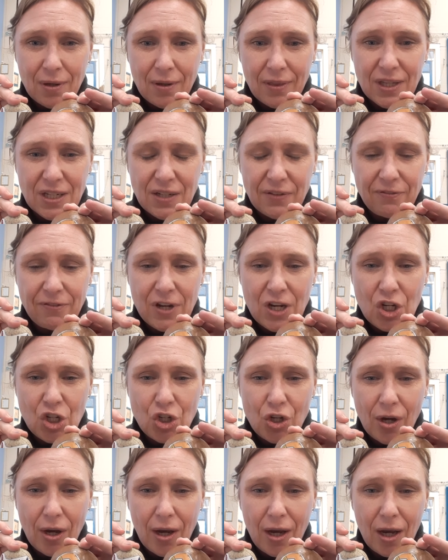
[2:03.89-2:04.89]
There's a
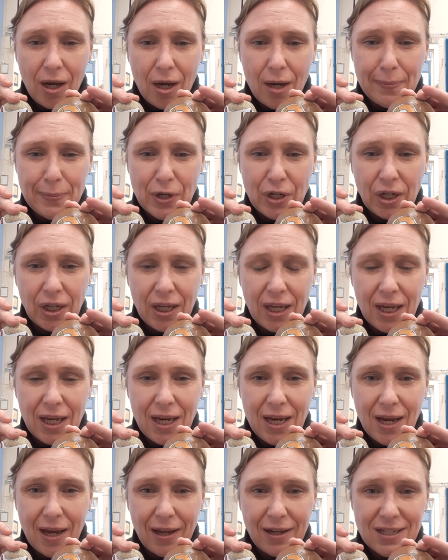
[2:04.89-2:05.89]
fish, a
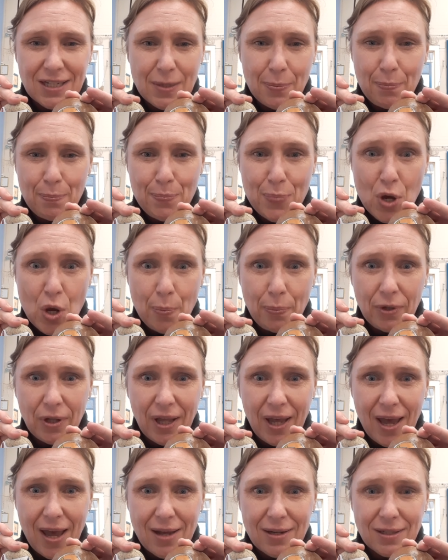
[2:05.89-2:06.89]
monkey, and a purple
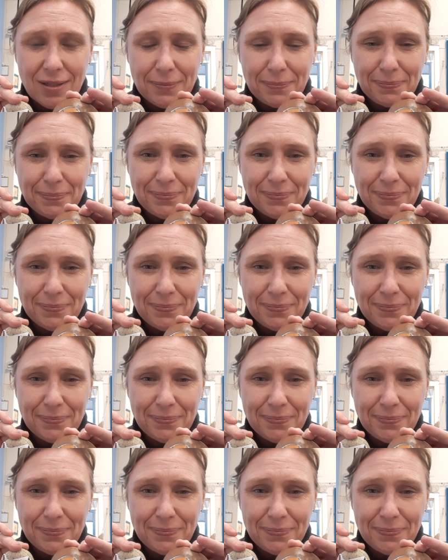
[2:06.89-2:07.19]
cat.